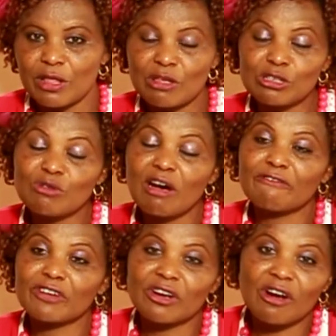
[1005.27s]
Those who
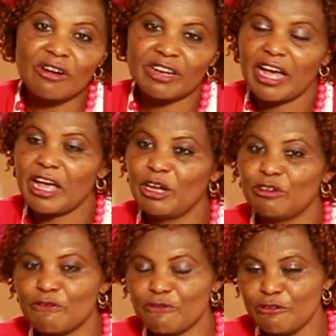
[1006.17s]
have gone ahead
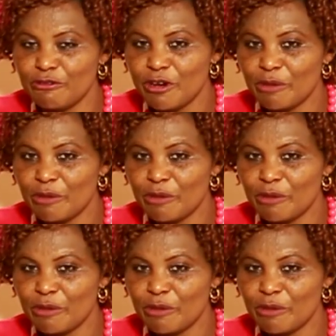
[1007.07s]
of you,